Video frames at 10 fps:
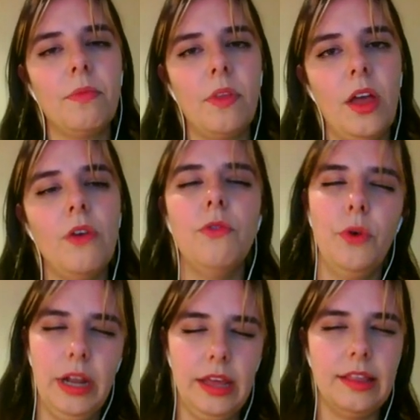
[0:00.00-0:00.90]

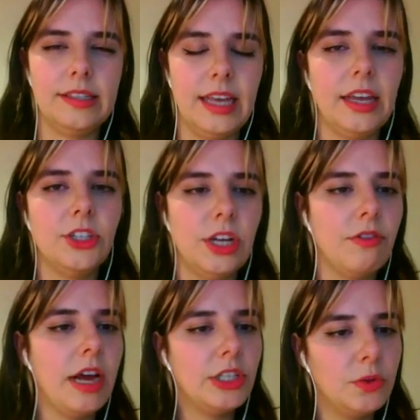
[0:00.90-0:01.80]
avoiding the second
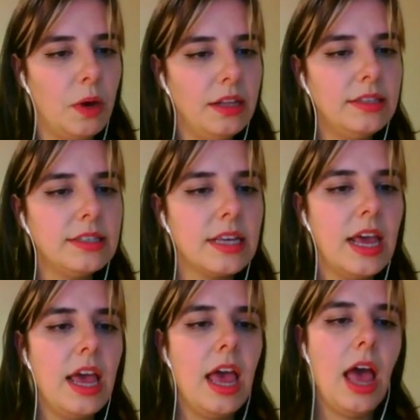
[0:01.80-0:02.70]
generation ones.
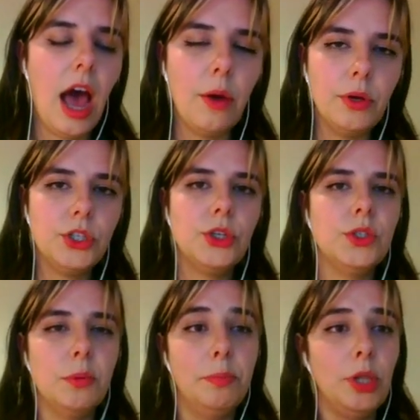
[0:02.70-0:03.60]
I would choose a
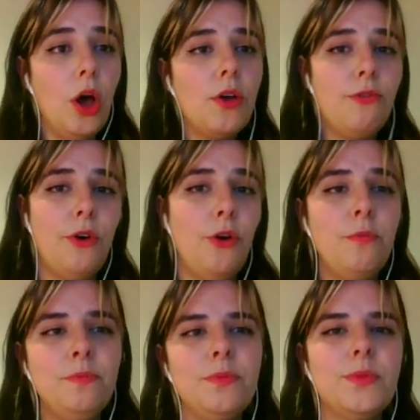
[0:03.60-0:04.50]
block form.
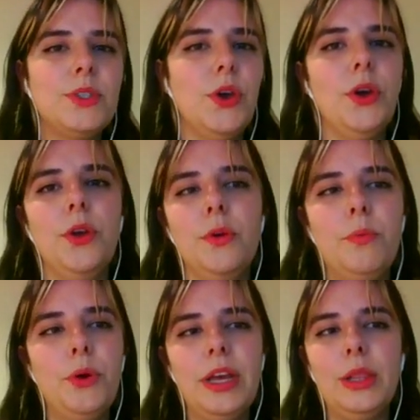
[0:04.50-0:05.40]
So
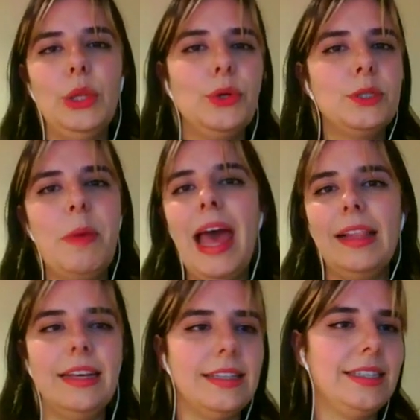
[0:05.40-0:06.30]
putting loose
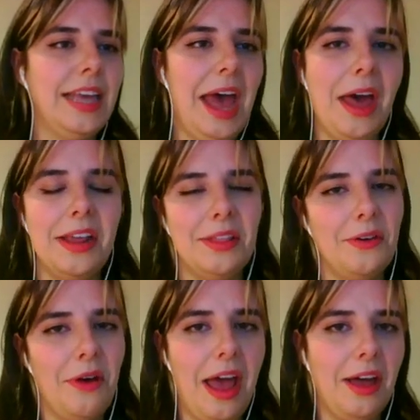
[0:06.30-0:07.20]
pellets out in the
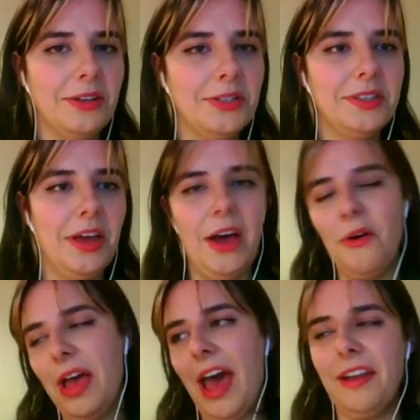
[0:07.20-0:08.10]
ground or
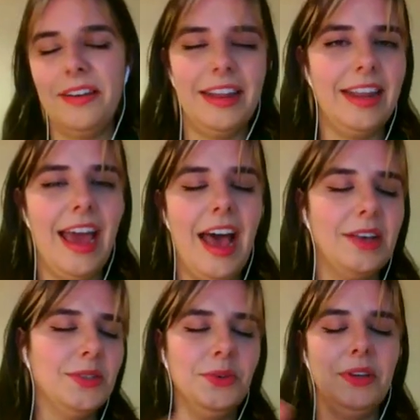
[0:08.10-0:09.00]
out in your
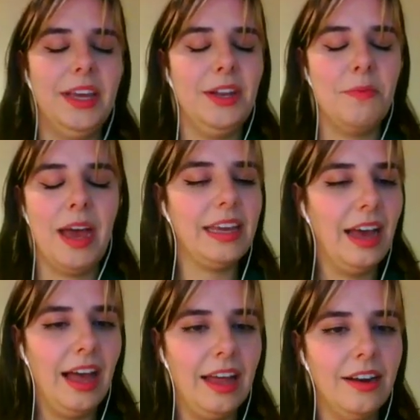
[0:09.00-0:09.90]
house or in your
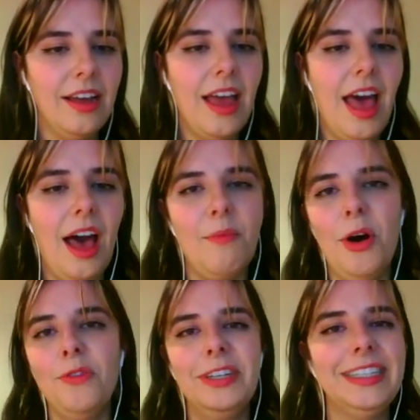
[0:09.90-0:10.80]
backyard
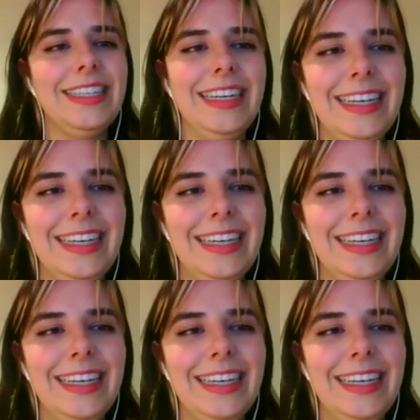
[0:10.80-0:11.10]
obviously